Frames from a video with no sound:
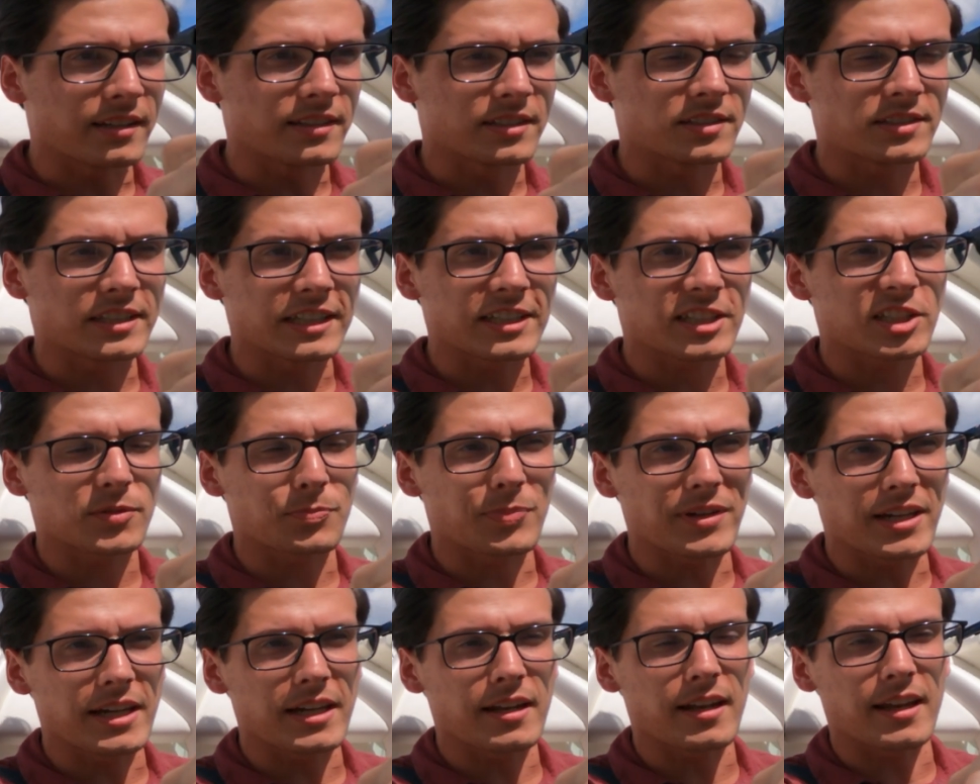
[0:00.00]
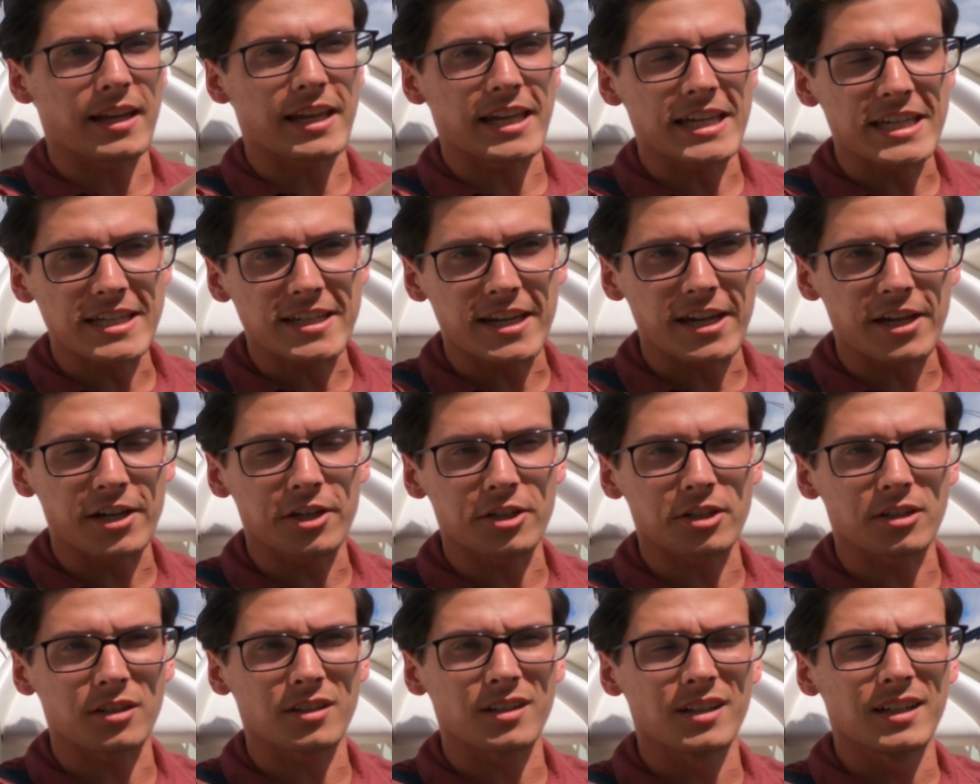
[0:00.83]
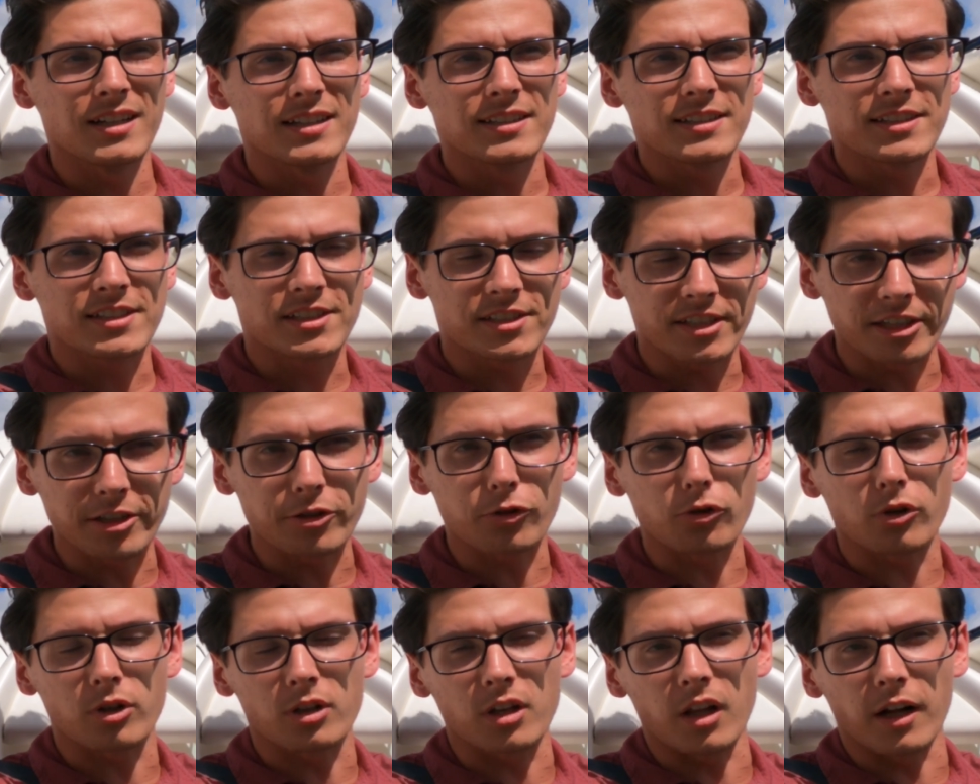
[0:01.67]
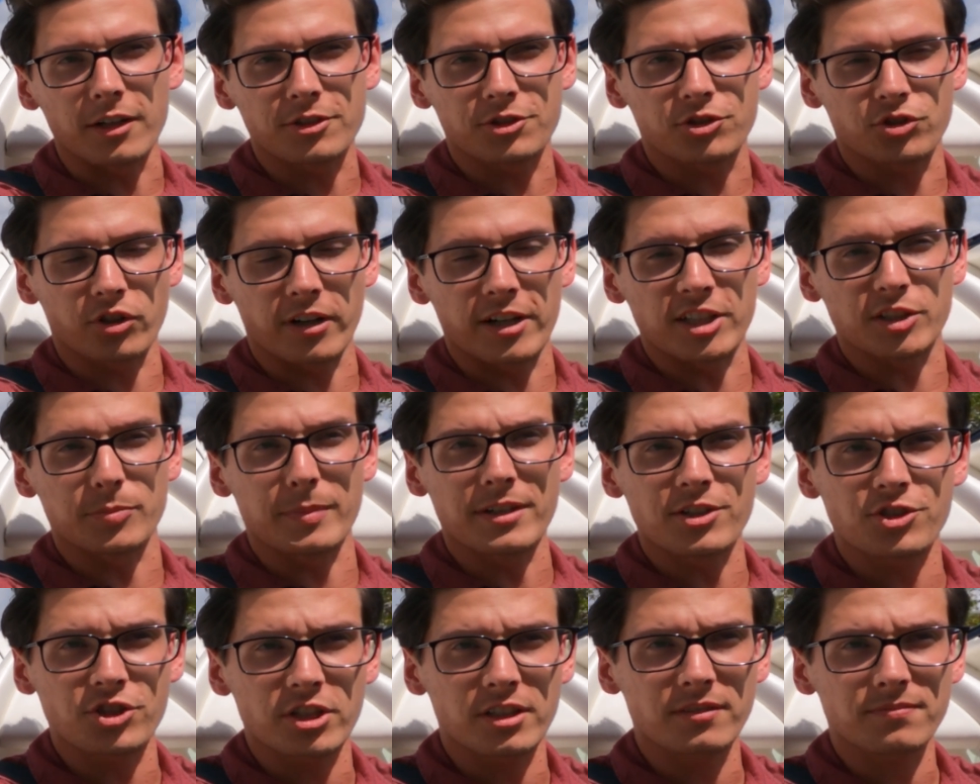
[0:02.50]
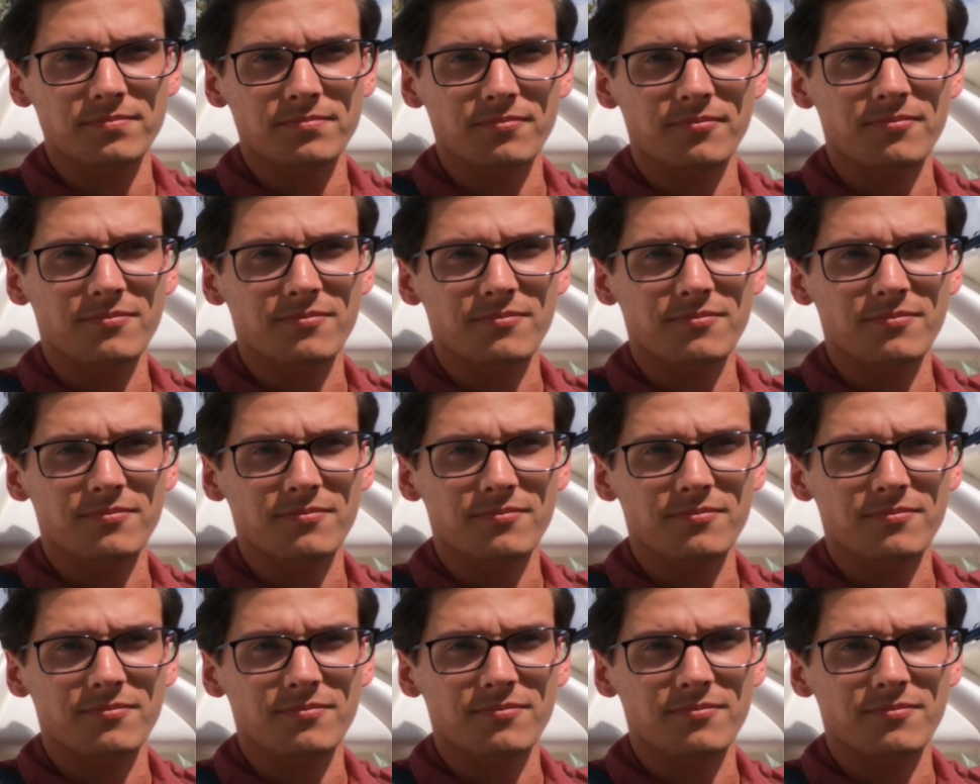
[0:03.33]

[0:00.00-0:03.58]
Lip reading: 6-speed E-gear single clutch transmission.